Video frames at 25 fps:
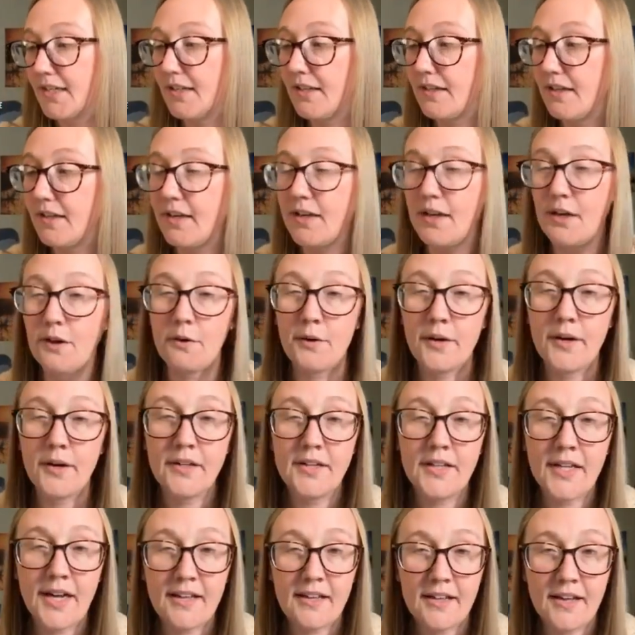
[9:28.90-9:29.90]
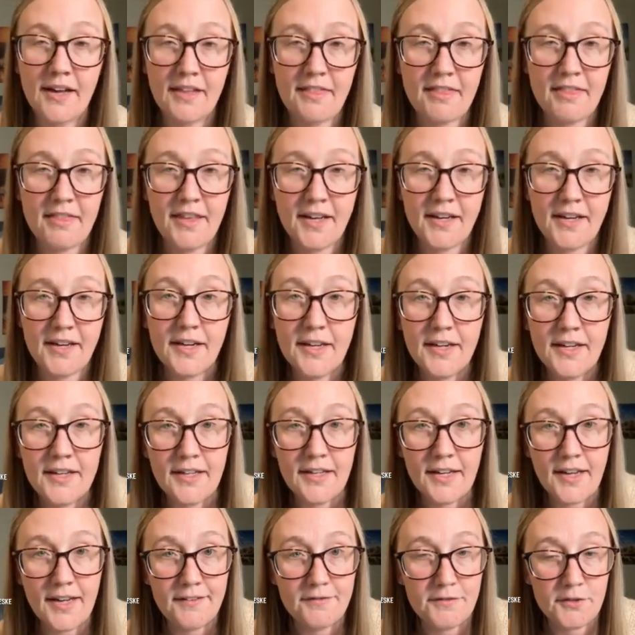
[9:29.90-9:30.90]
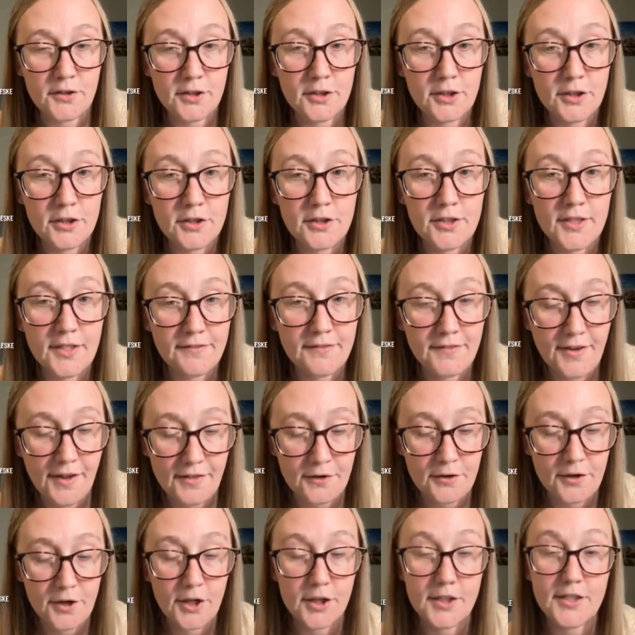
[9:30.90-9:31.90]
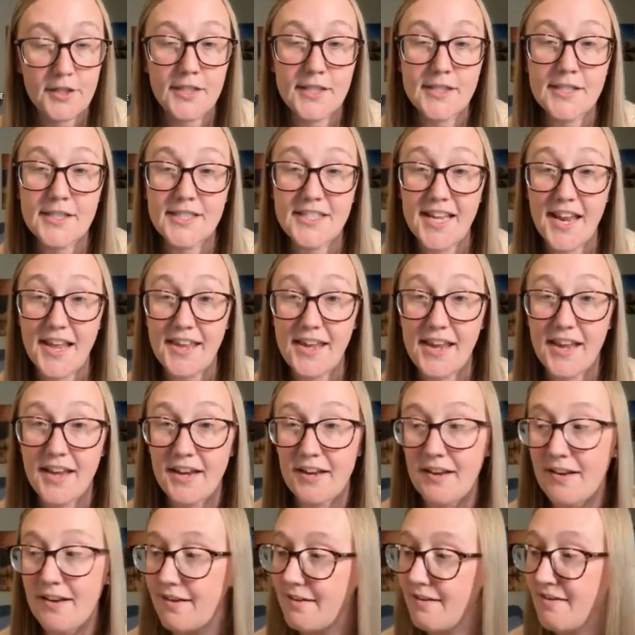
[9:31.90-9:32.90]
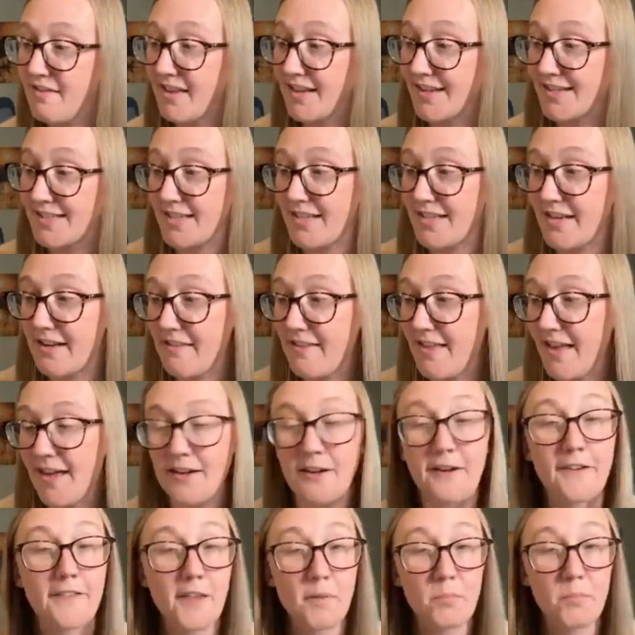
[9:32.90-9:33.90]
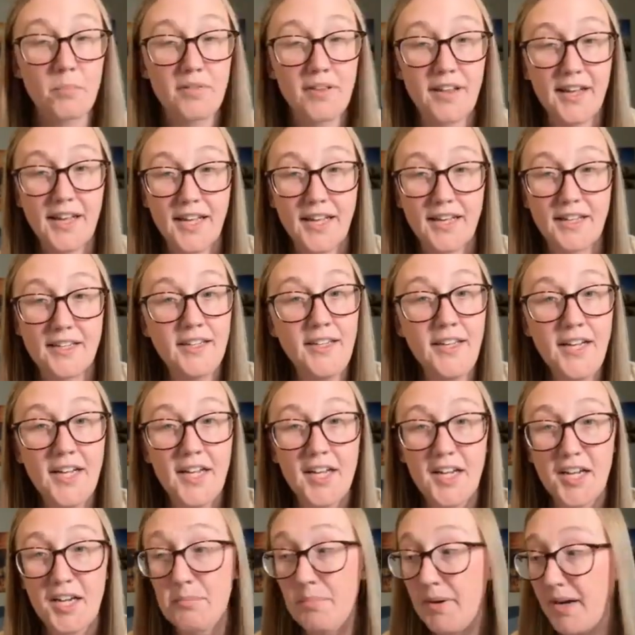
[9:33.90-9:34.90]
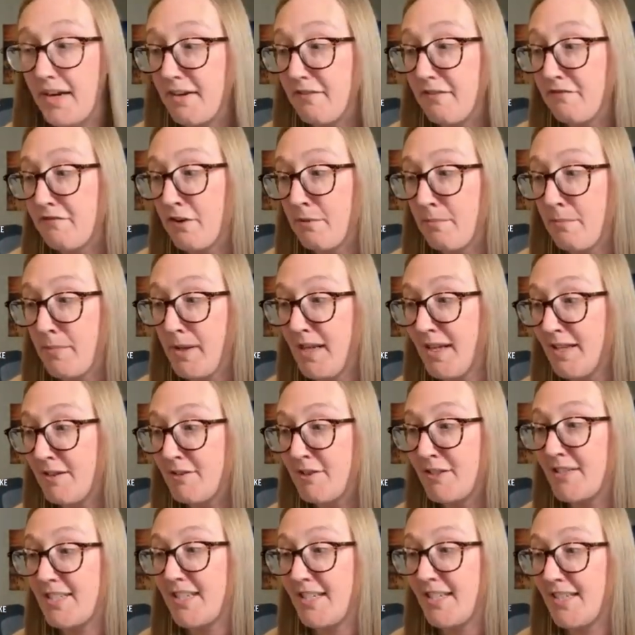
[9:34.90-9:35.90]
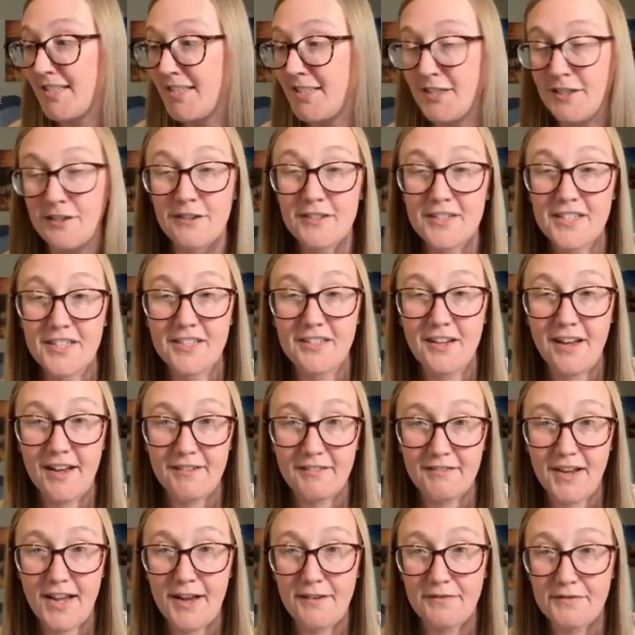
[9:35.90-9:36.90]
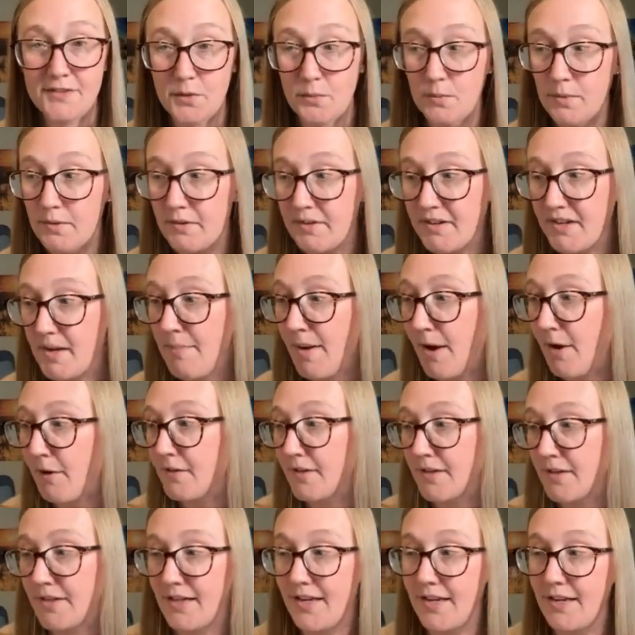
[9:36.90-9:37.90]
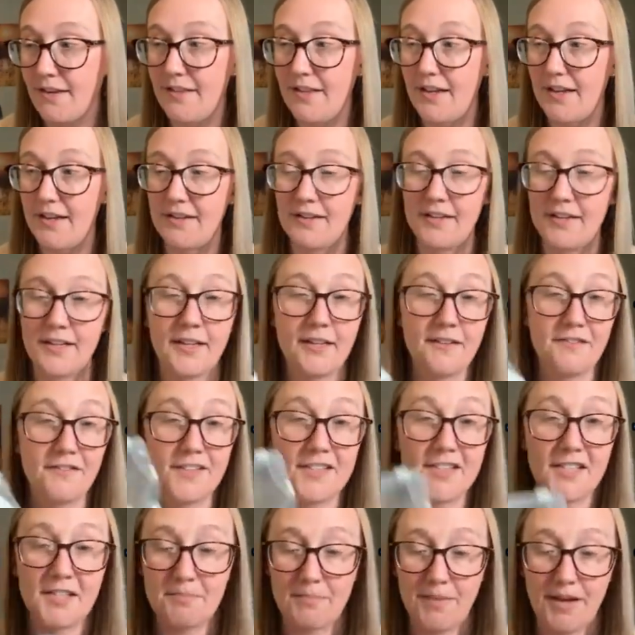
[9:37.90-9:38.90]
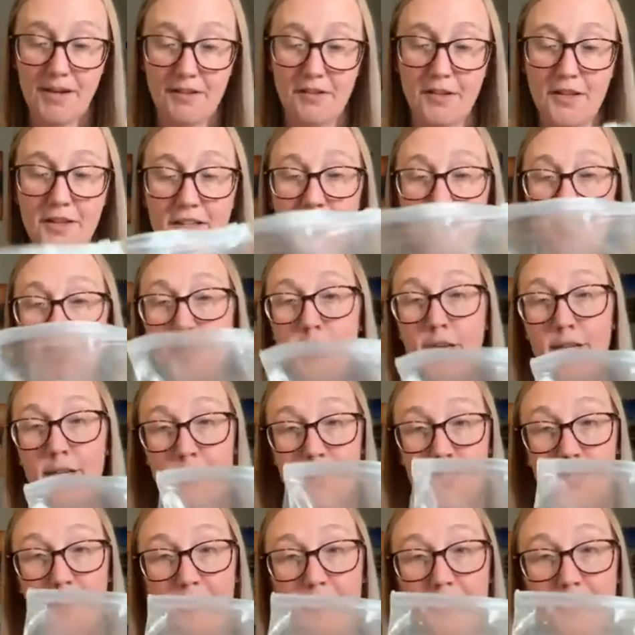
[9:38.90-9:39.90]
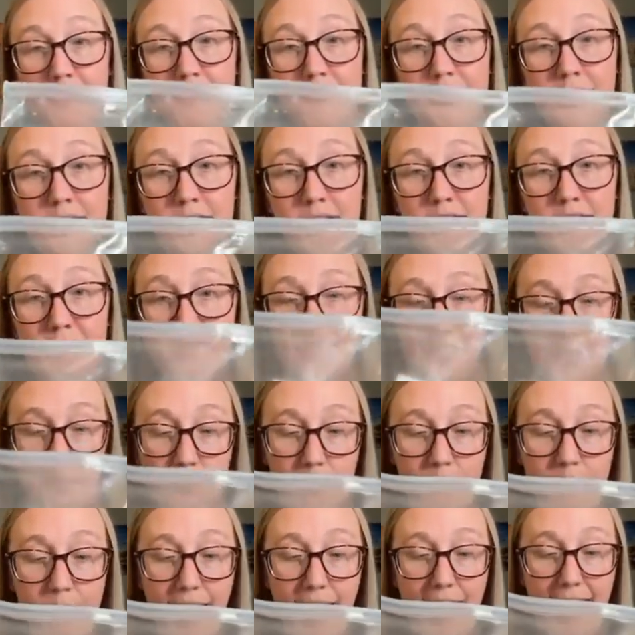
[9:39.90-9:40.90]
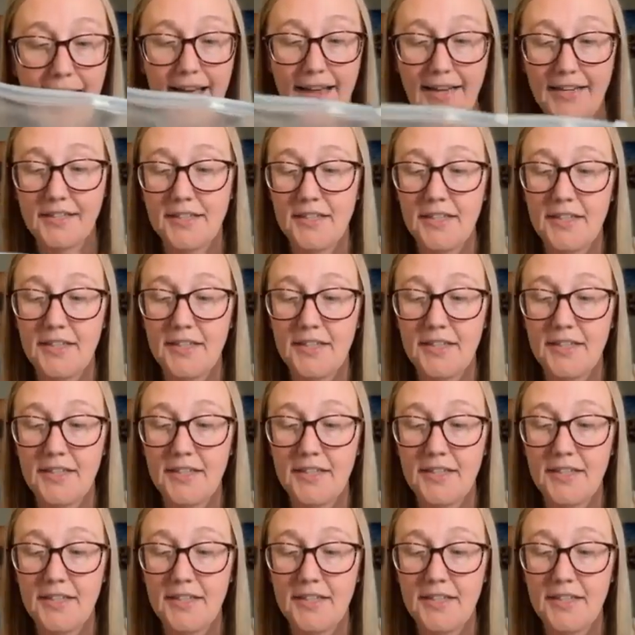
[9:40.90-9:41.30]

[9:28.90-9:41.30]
you know, I think I have heard of other artists taking things like that on the plane, but for me it's just easier to not have to worry about it, and then if it's in my luggage, it's in this sealed bag,